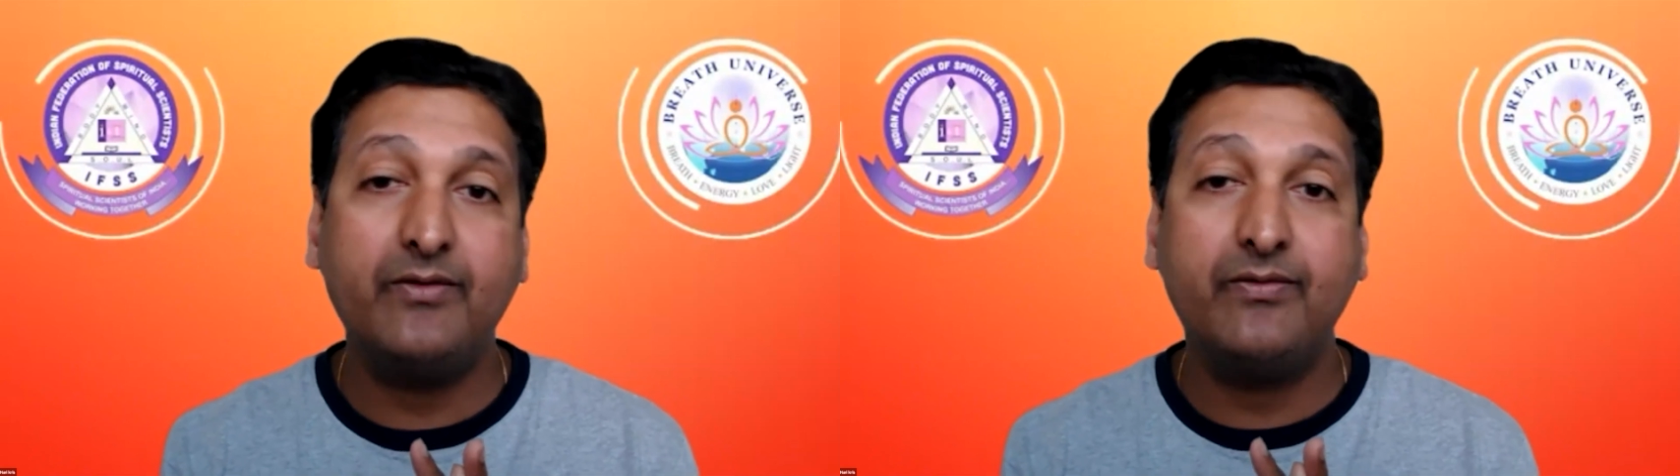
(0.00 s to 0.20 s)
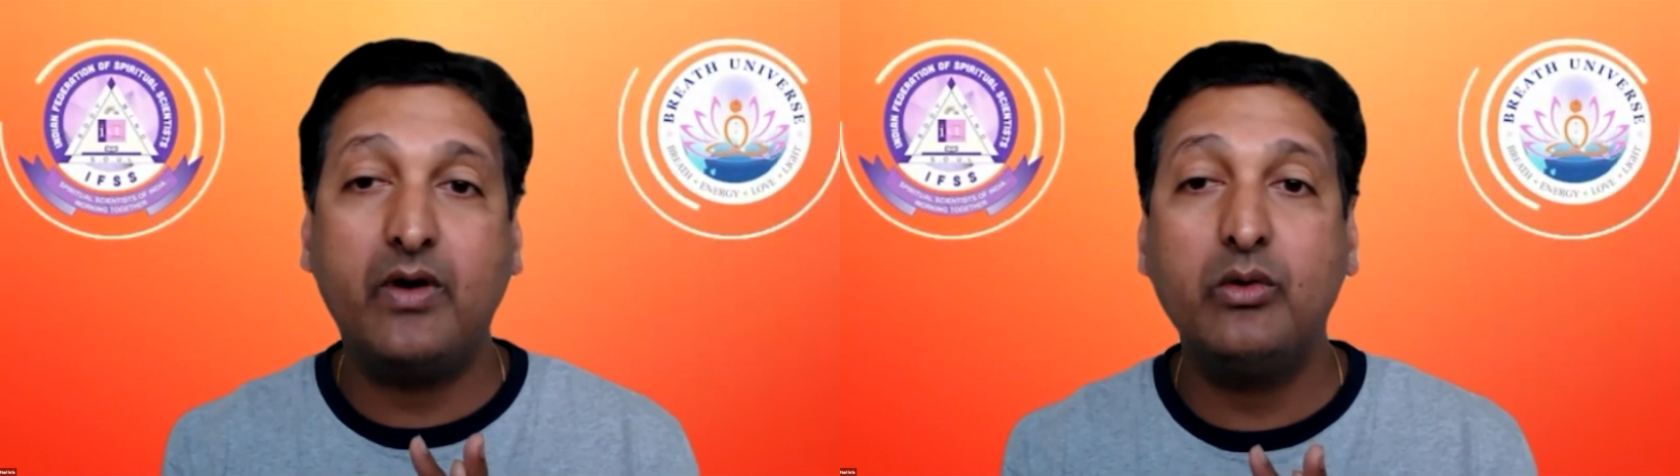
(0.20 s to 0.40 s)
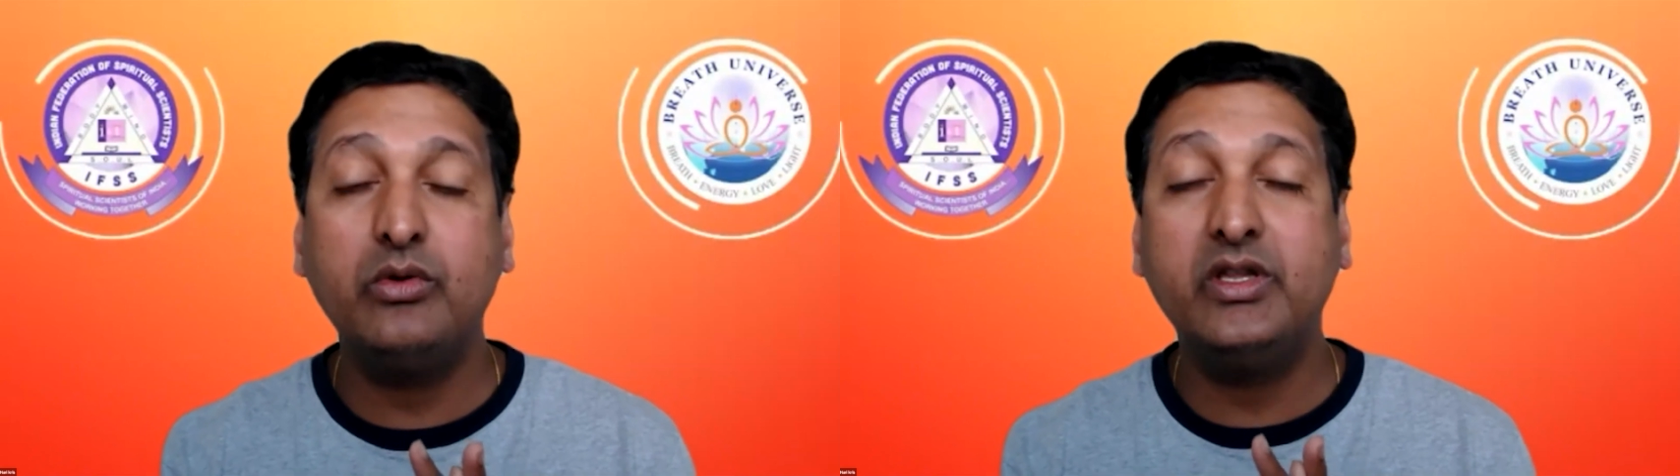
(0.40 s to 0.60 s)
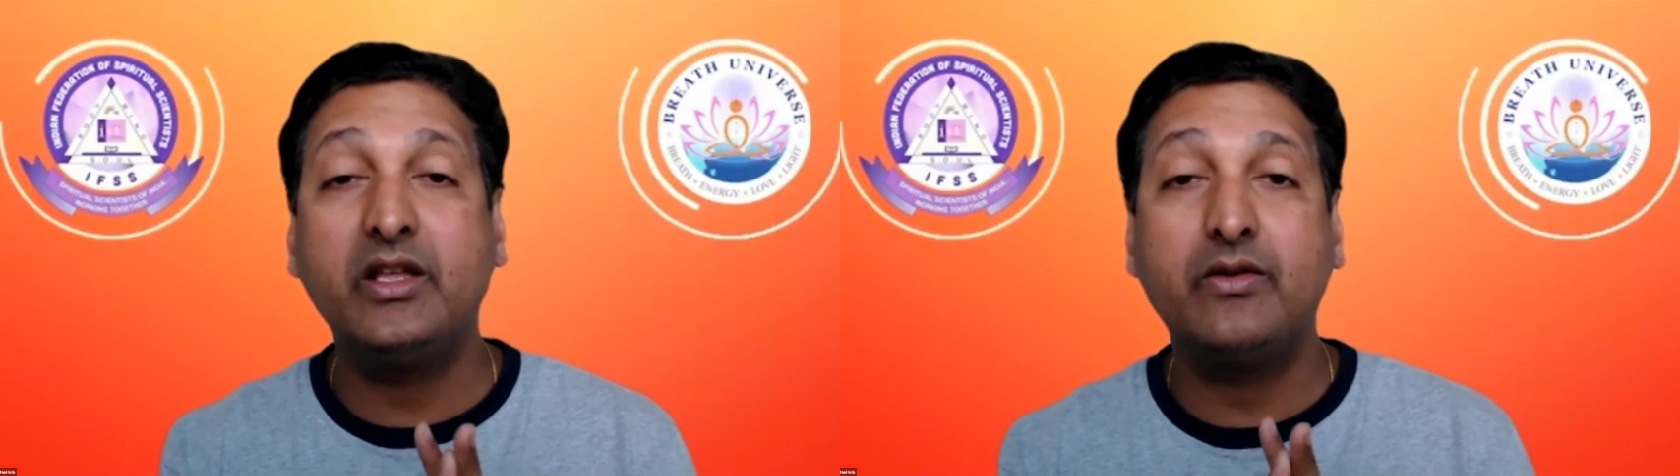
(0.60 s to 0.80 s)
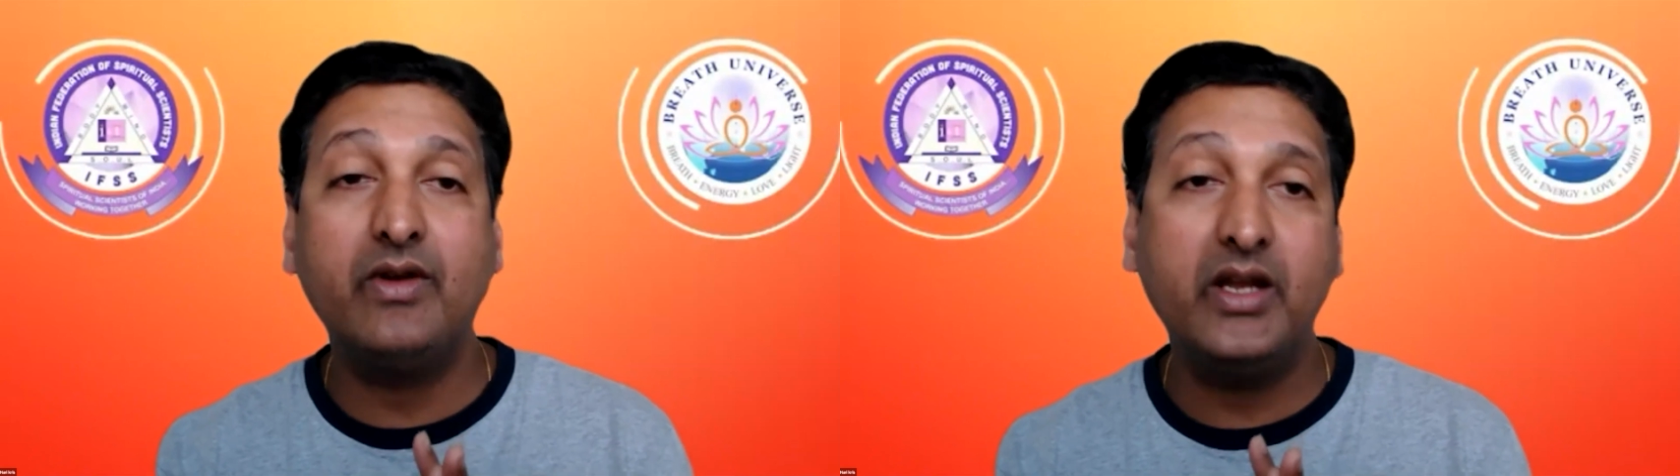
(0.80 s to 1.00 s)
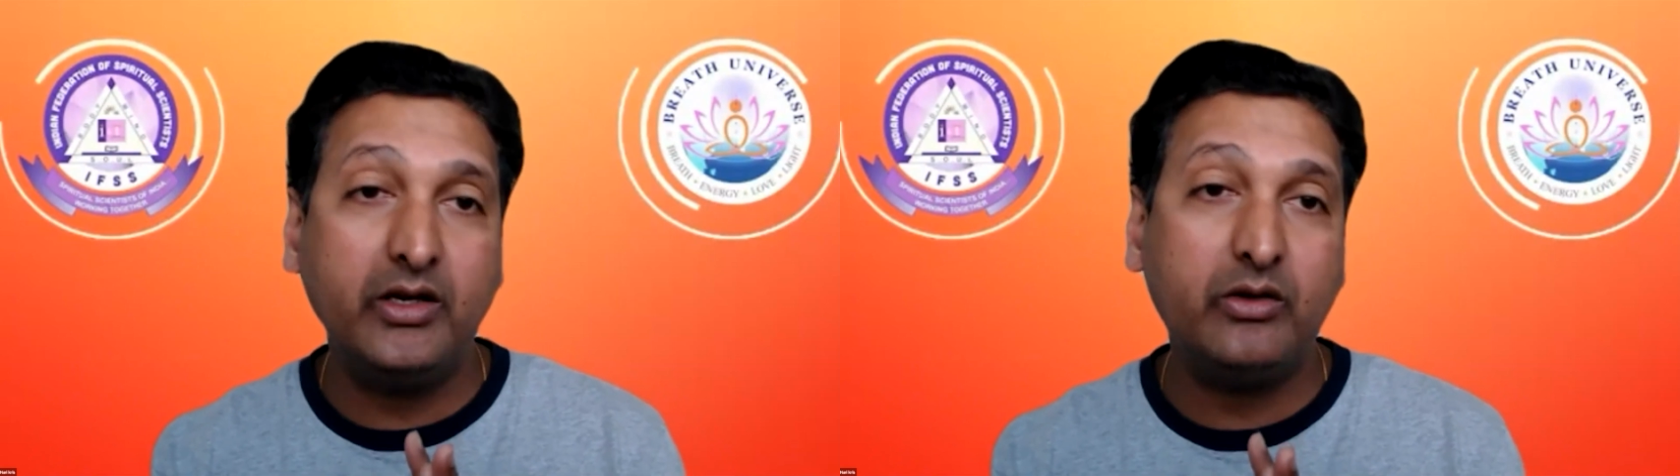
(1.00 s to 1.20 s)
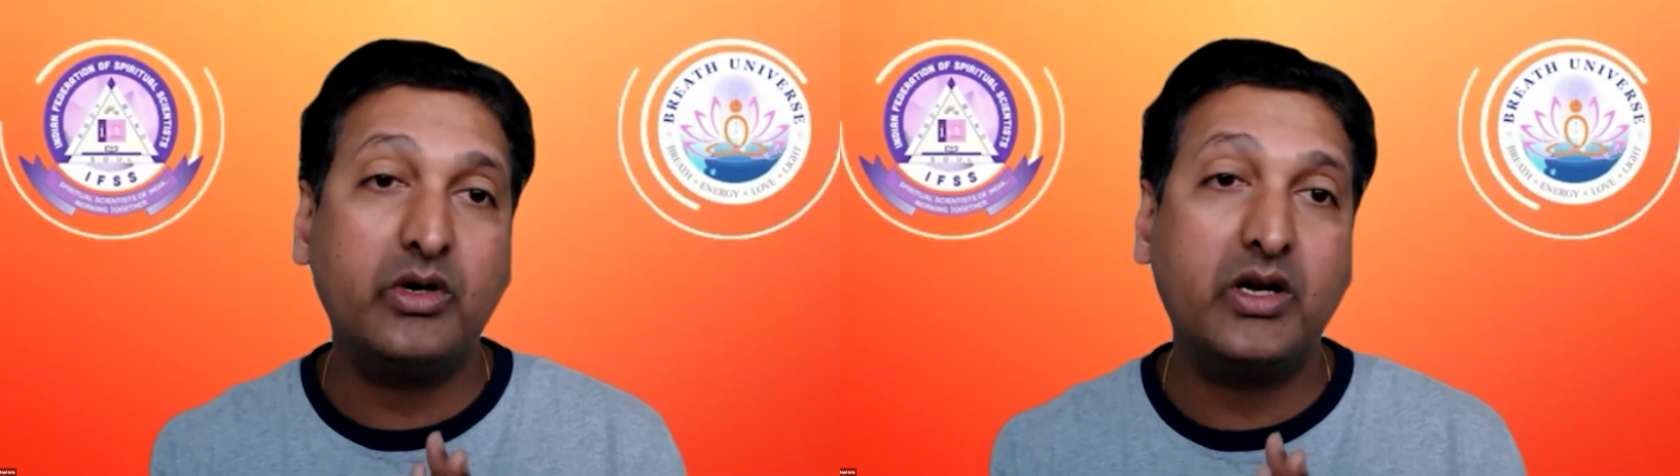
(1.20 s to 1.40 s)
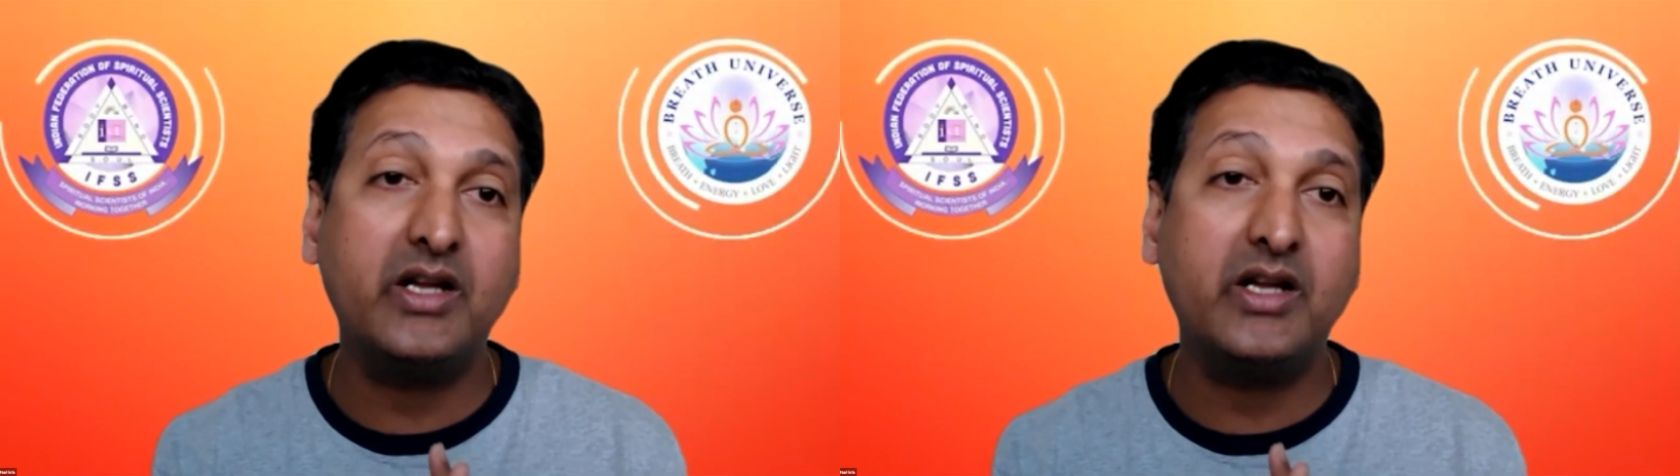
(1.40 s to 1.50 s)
have found their way to